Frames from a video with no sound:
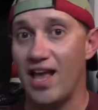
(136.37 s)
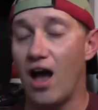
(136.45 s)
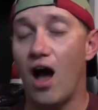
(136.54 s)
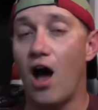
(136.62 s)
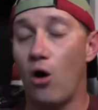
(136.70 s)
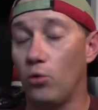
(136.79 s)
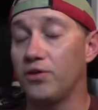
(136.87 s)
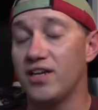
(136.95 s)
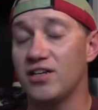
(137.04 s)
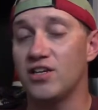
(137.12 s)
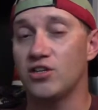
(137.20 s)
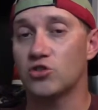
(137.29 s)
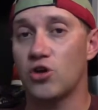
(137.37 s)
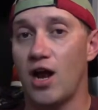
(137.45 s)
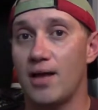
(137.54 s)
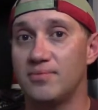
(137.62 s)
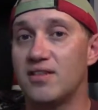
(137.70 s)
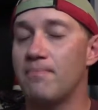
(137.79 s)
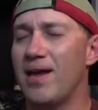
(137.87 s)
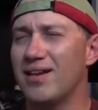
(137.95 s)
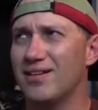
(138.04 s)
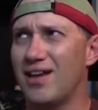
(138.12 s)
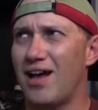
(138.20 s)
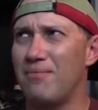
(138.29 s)
old Indian tribes, the
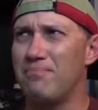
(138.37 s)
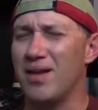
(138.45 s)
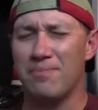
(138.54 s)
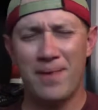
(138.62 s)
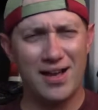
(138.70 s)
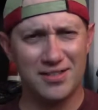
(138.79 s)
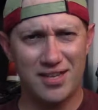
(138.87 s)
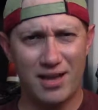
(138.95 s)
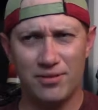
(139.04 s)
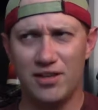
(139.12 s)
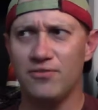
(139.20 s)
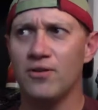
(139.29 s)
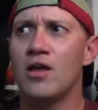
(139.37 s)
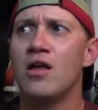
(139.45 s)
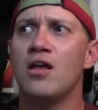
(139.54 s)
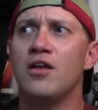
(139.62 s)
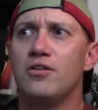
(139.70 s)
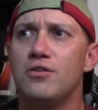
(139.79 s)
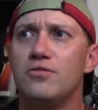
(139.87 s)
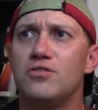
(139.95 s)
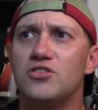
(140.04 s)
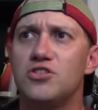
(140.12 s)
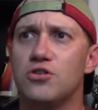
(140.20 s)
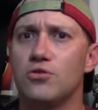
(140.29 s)
Micmacs, I believe,
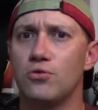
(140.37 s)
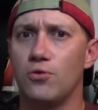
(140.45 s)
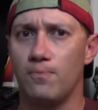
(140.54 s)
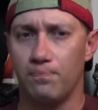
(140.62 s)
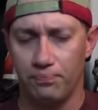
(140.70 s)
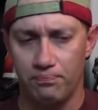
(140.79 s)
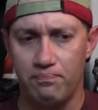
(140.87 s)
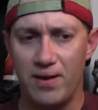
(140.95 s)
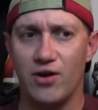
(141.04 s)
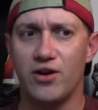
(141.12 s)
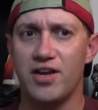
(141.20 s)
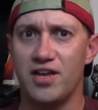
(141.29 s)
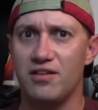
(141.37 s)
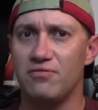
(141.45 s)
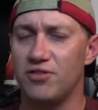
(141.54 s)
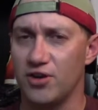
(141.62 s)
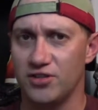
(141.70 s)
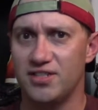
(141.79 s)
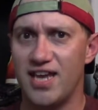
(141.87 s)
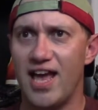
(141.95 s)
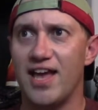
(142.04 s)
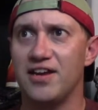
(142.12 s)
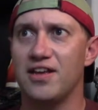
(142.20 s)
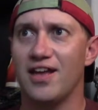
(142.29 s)
used to bury their
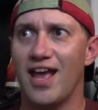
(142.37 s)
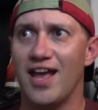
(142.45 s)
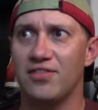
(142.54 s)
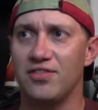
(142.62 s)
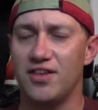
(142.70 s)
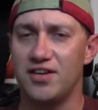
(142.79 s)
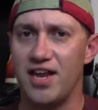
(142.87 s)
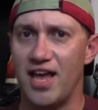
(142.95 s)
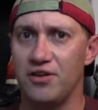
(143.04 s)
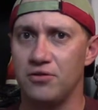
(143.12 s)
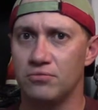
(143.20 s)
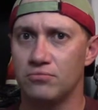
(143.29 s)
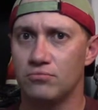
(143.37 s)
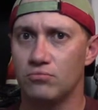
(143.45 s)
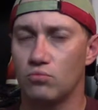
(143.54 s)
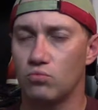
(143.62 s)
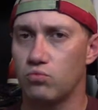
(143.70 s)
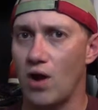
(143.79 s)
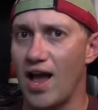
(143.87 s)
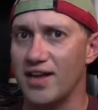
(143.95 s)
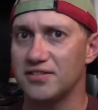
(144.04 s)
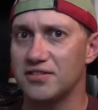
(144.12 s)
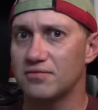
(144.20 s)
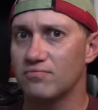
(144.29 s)
dead, and the dead
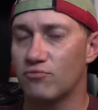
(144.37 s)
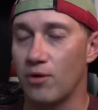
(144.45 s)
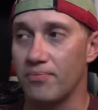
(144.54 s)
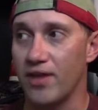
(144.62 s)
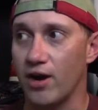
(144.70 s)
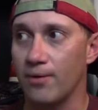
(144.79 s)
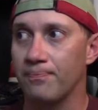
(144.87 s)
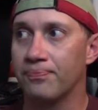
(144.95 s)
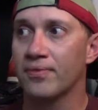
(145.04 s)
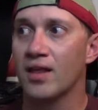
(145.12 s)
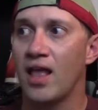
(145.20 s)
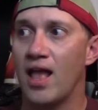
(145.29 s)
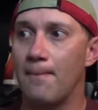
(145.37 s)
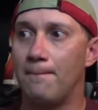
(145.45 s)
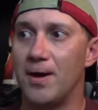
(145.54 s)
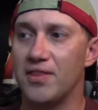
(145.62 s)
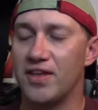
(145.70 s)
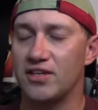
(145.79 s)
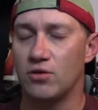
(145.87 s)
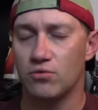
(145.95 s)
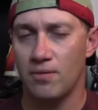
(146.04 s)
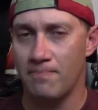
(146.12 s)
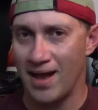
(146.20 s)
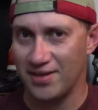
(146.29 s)
rise from there, but they don't
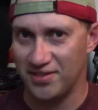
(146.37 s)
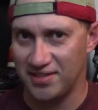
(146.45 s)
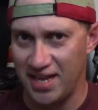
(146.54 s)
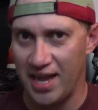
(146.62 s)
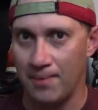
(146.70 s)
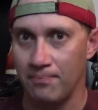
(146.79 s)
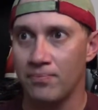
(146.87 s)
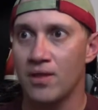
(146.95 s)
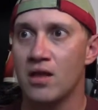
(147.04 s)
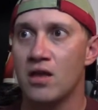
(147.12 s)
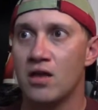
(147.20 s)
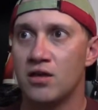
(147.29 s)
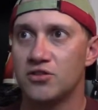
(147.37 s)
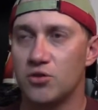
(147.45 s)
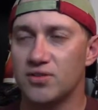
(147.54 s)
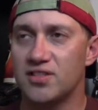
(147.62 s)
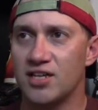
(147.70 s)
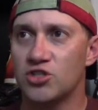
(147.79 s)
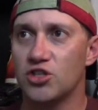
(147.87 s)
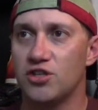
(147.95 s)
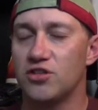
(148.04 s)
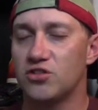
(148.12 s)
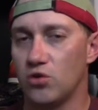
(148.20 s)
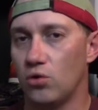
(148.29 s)
come back the same. So essentially
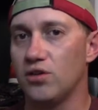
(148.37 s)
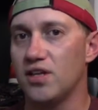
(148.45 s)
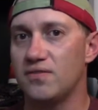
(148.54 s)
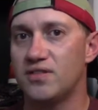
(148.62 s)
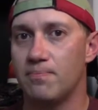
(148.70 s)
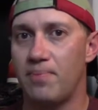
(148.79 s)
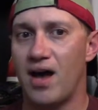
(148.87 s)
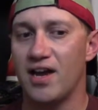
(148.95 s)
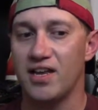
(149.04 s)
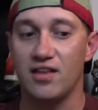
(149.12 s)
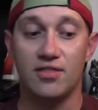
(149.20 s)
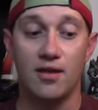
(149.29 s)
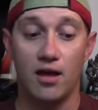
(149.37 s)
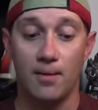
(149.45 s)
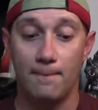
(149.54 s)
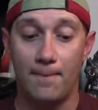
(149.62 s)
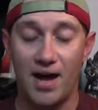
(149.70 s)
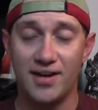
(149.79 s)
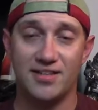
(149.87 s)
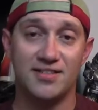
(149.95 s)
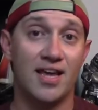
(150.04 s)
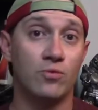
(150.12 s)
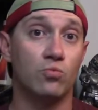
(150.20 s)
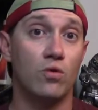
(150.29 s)
the soul leaves the body is
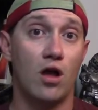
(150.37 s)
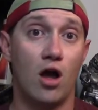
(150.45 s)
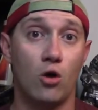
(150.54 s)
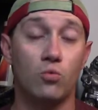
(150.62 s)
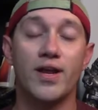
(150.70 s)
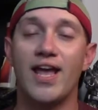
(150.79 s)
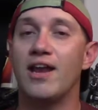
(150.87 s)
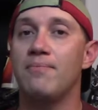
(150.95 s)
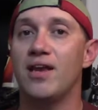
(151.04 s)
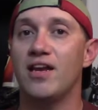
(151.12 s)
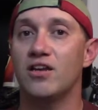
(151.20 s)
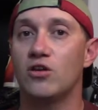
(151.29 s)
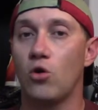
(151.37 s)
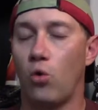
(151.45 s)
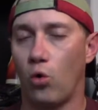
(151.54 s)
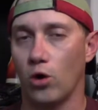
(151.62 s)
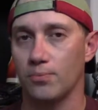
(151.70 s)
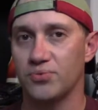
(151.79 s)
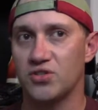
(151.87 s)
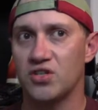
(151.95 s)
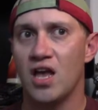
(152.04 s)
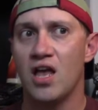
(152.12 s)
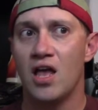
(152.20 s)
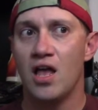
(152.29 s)
then a reanimated corpse